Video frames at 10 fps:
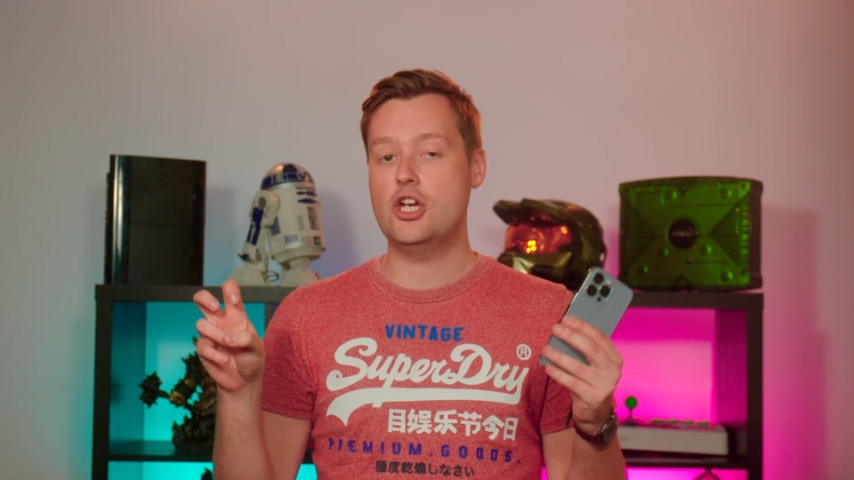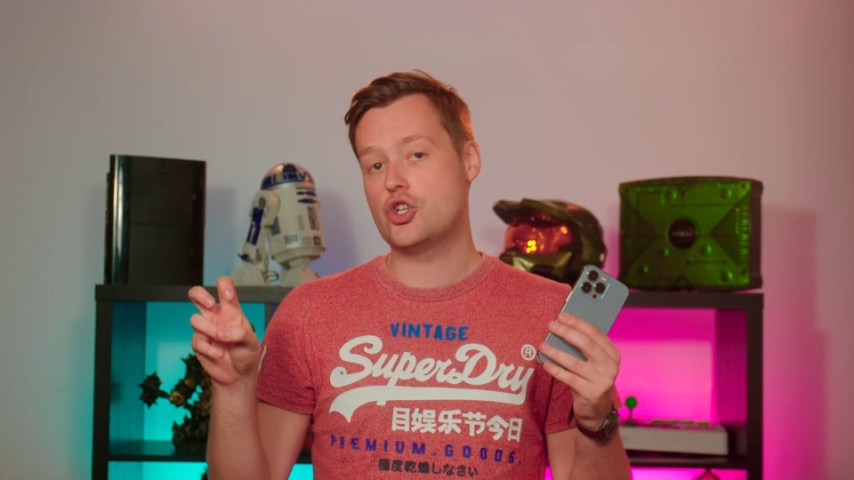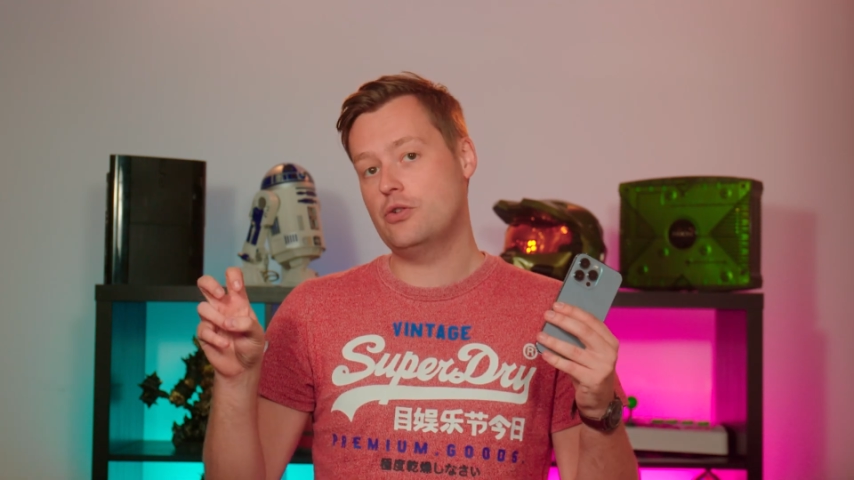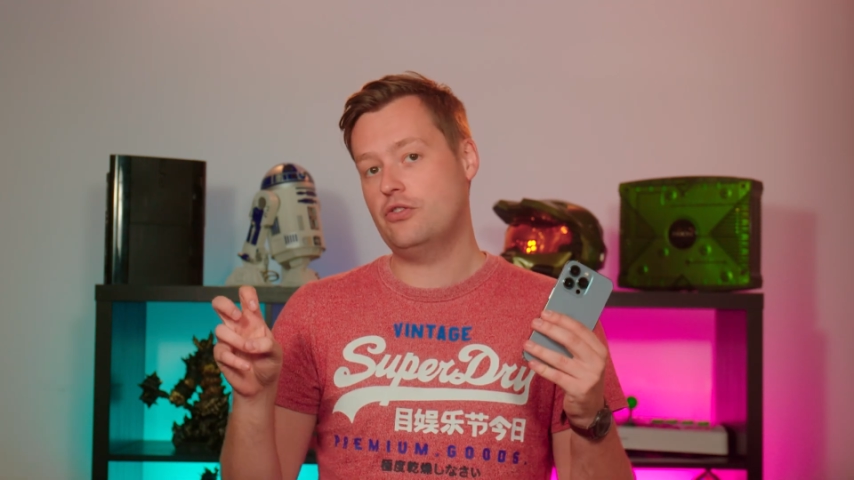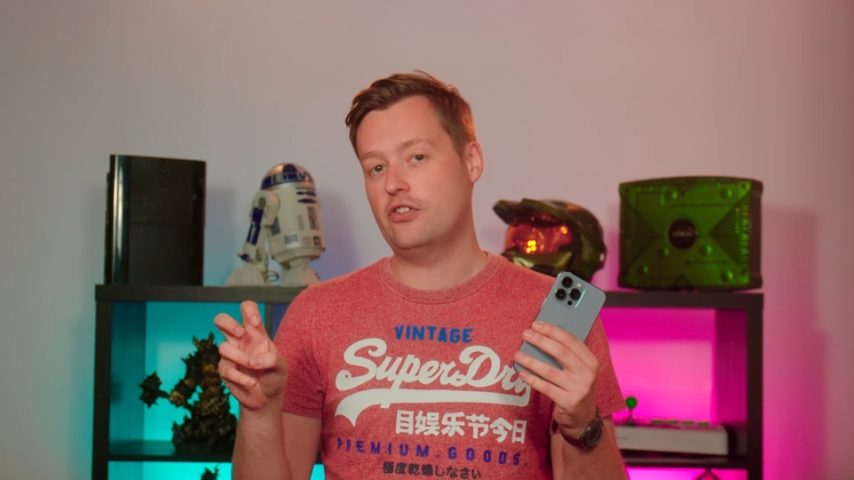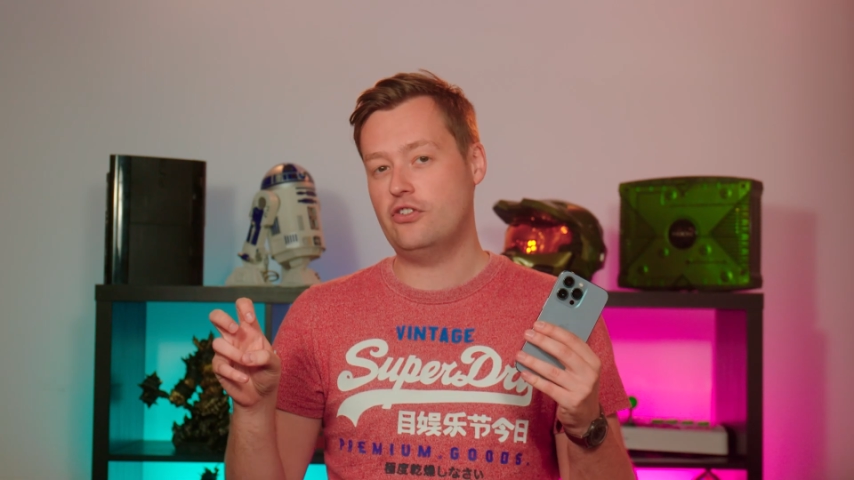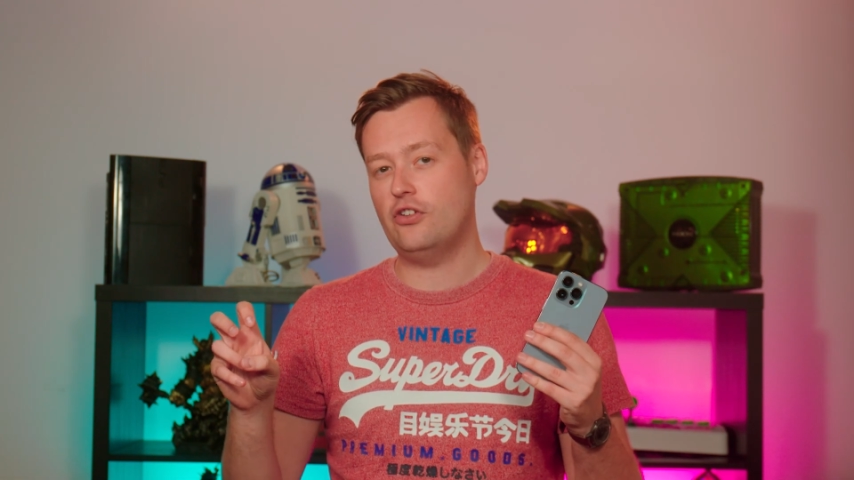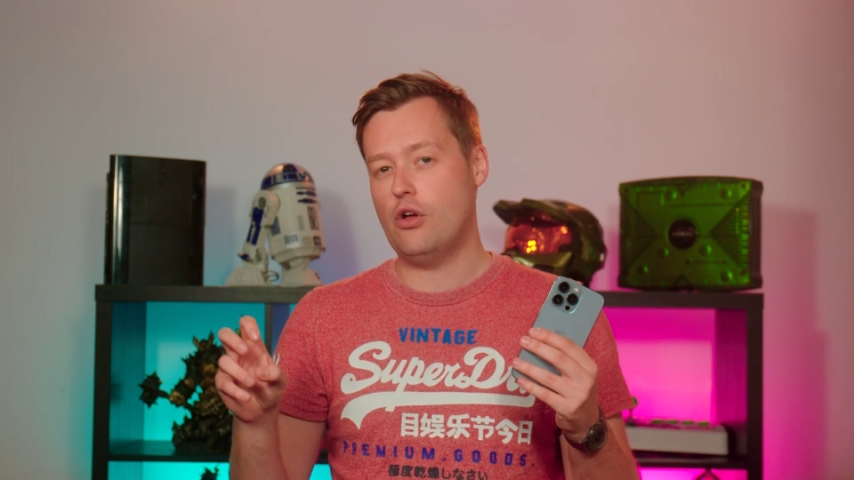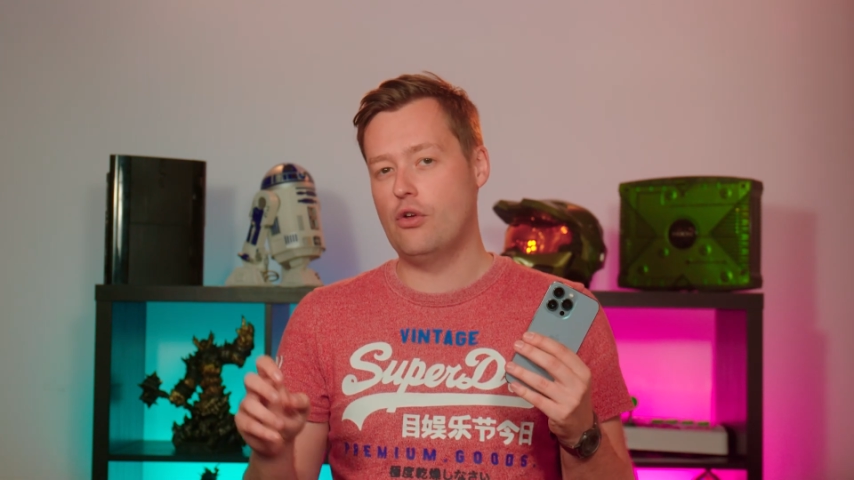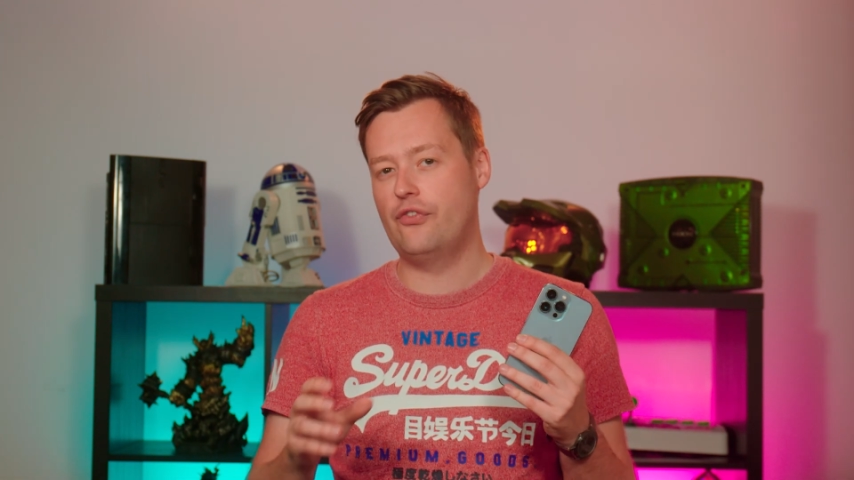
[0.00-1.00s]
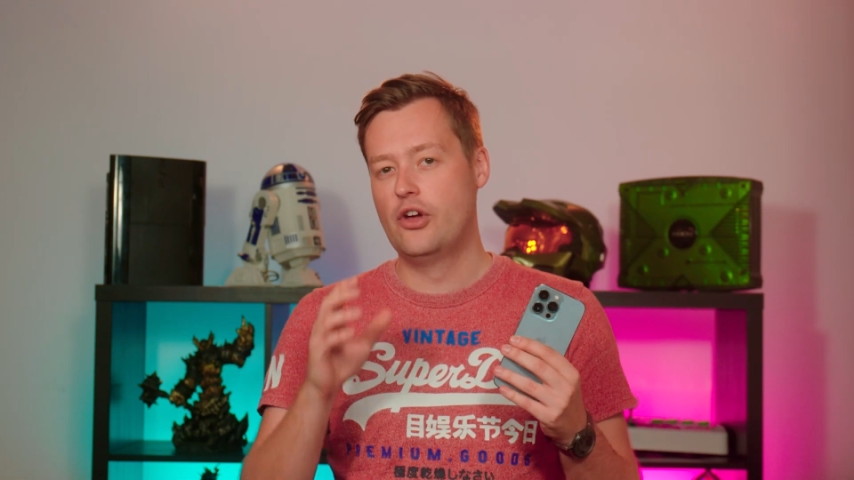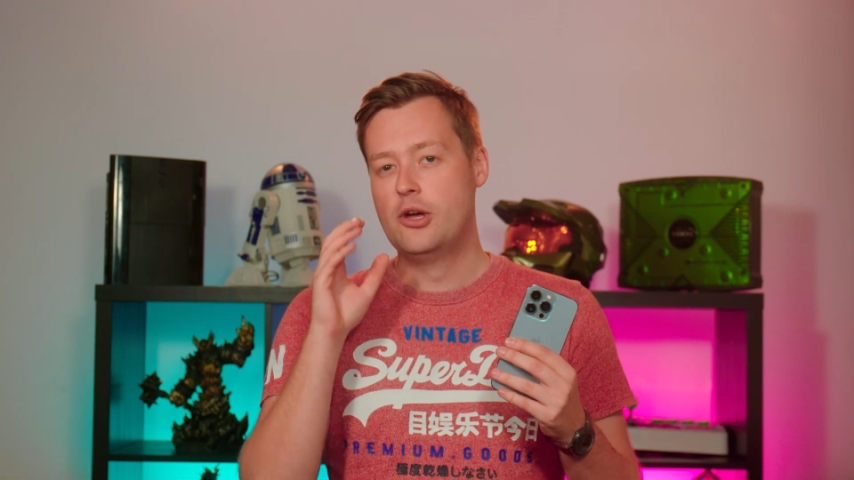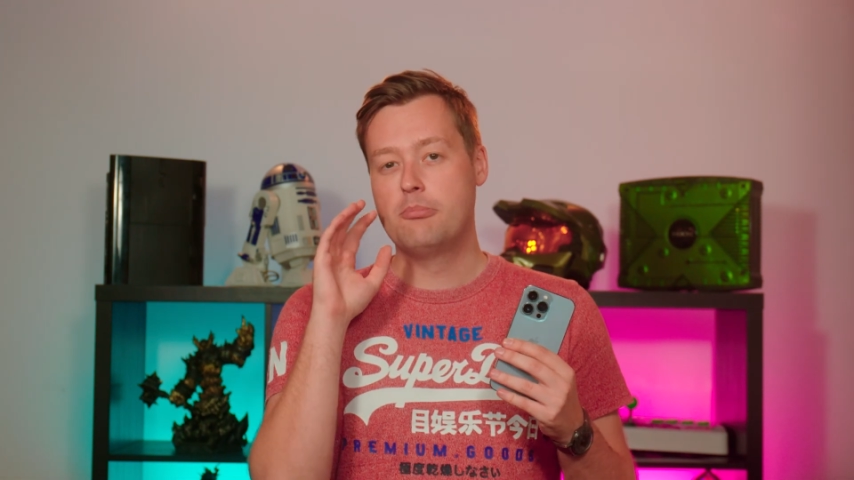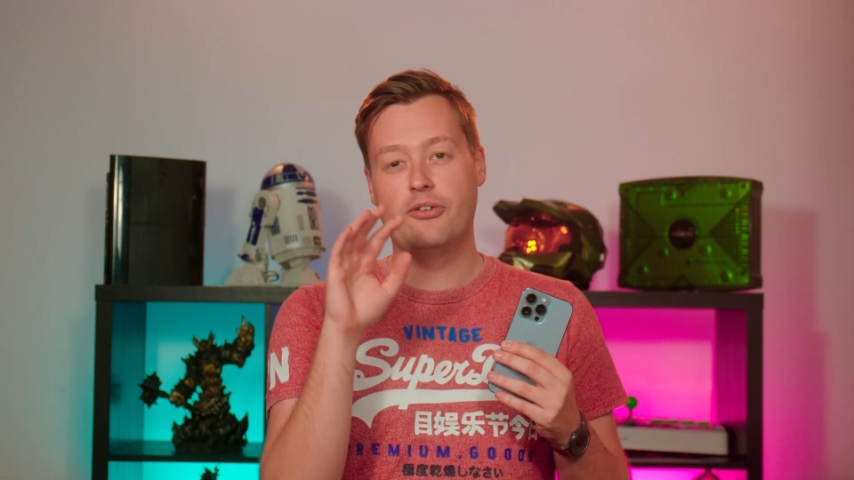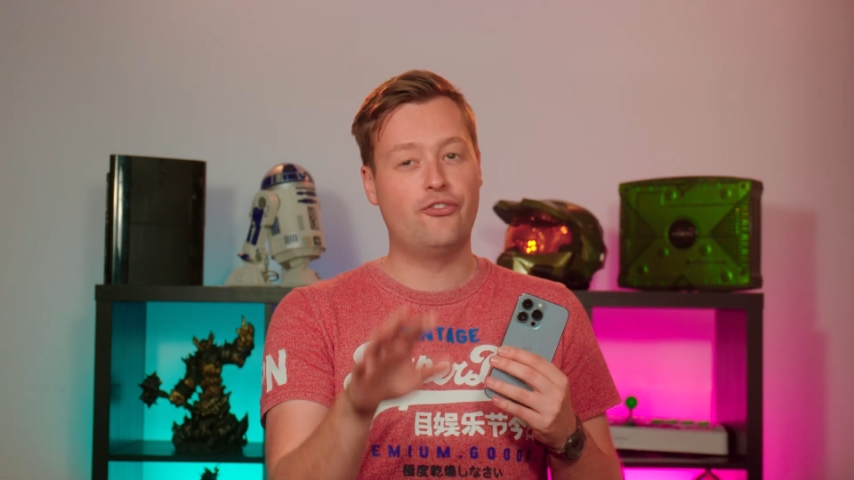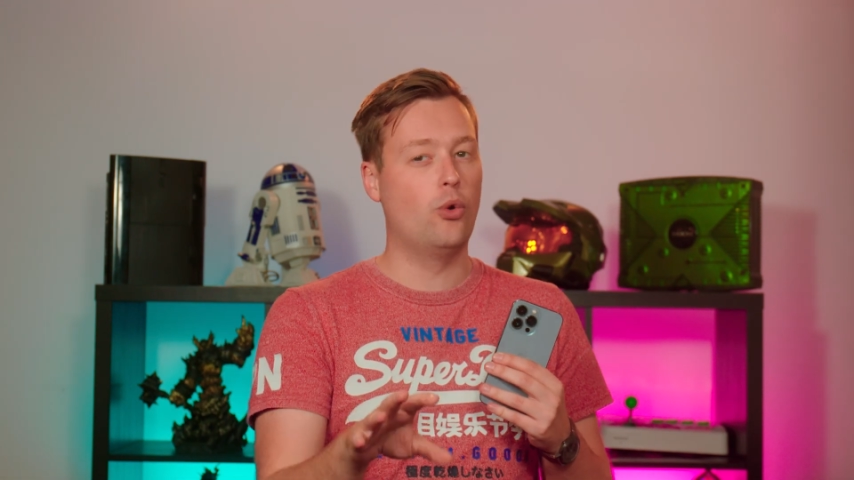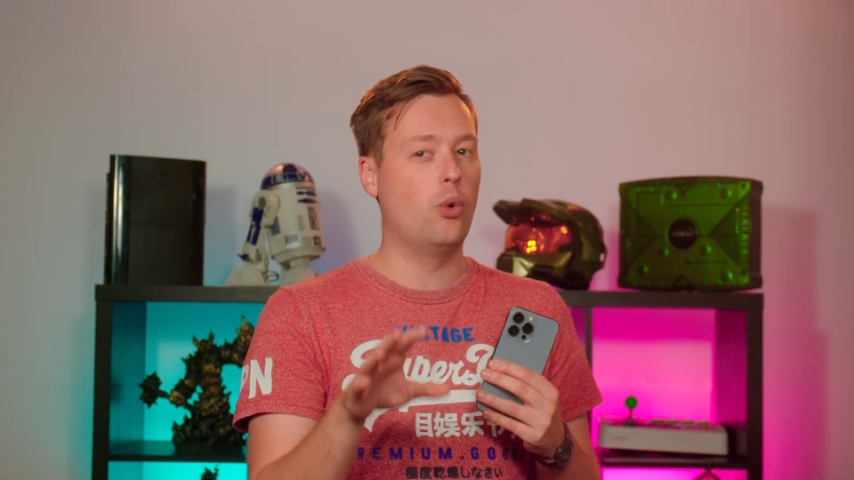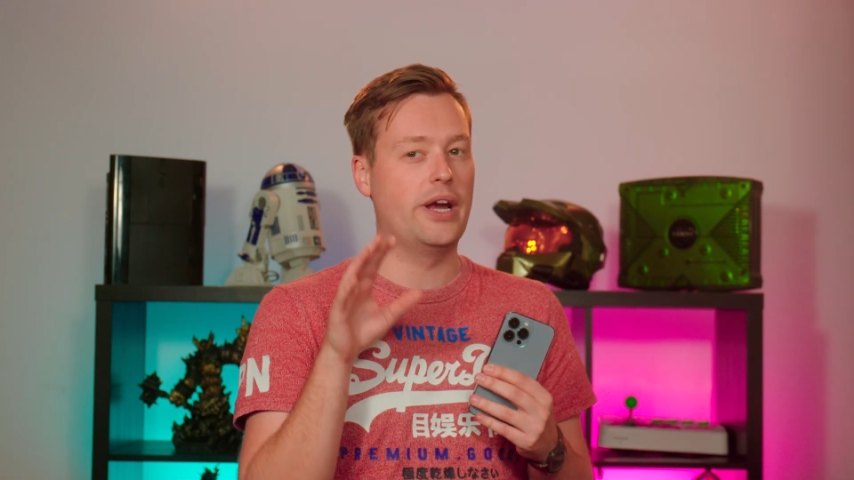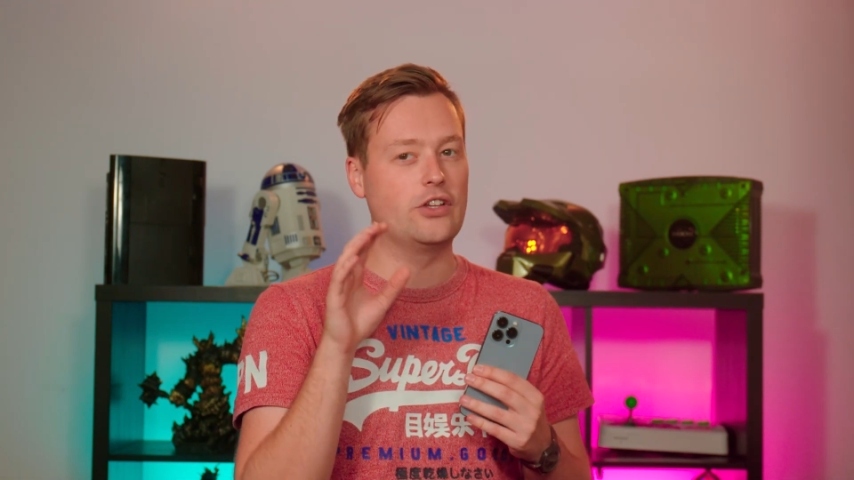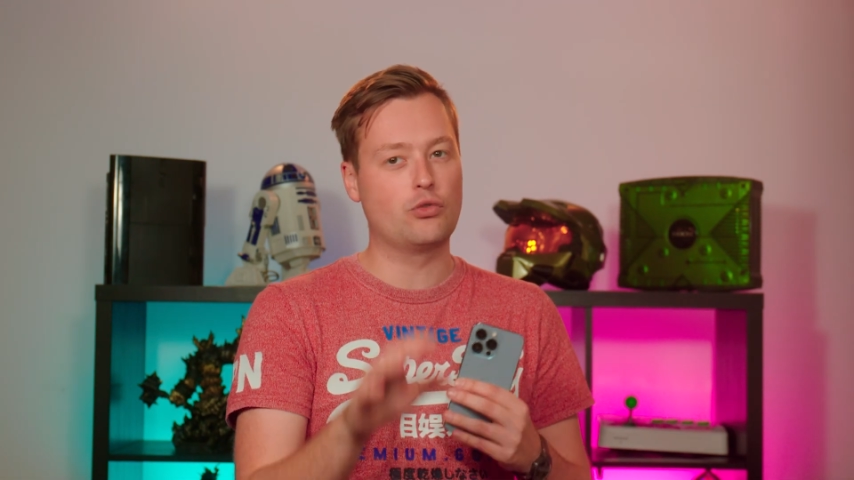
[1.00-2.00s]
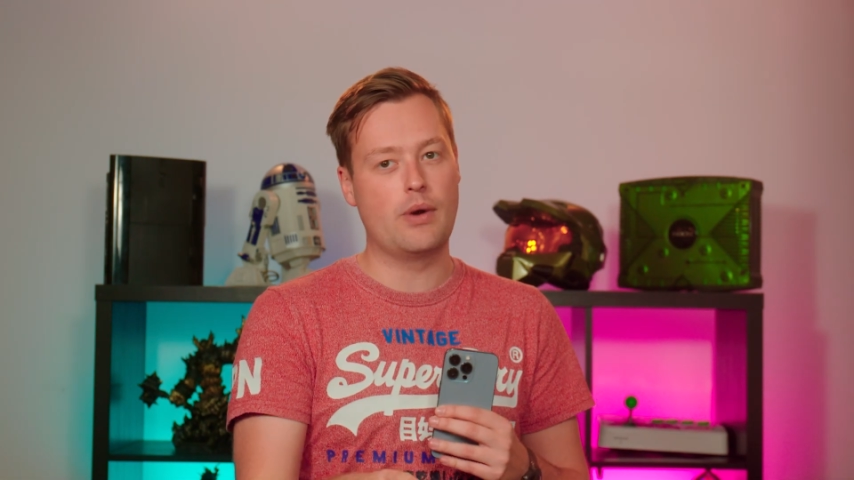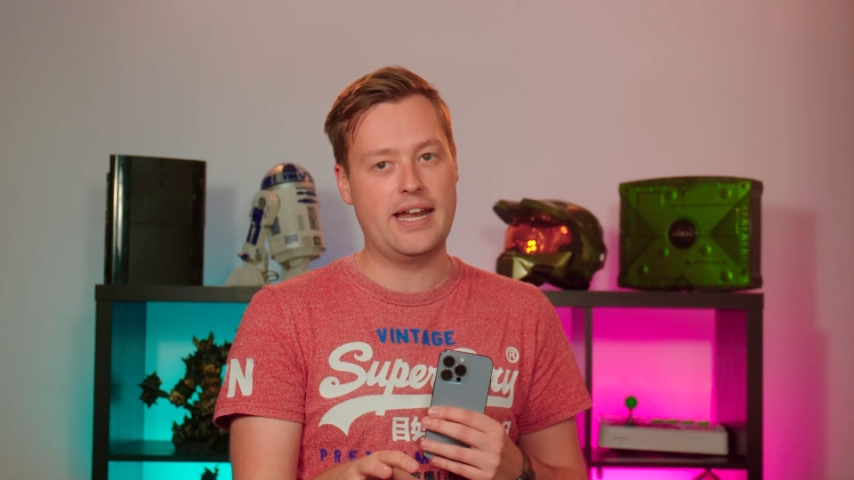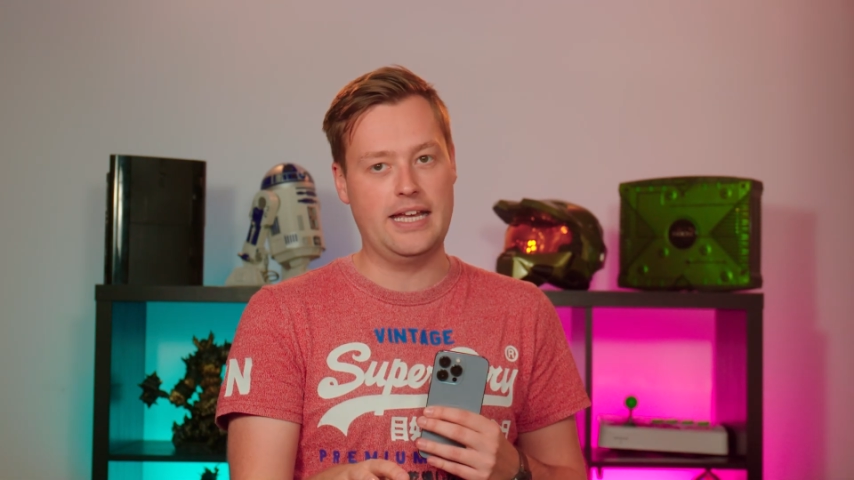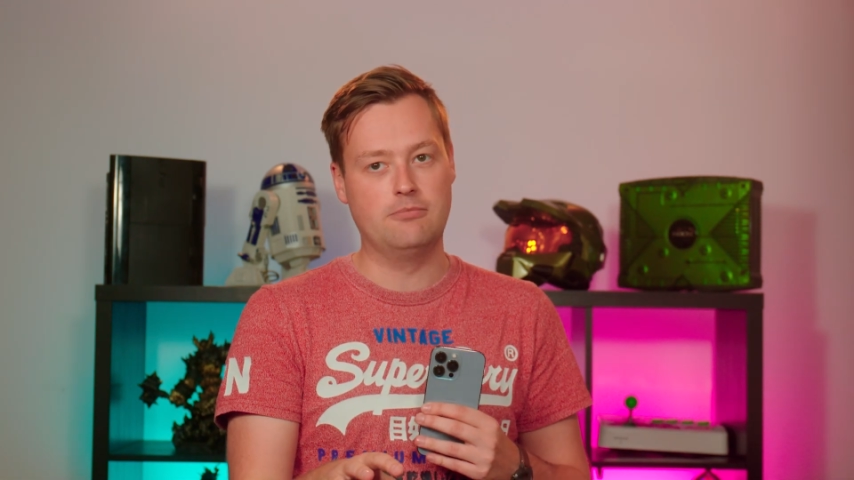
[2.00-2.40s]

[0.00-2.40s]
issues to solve before it's ready,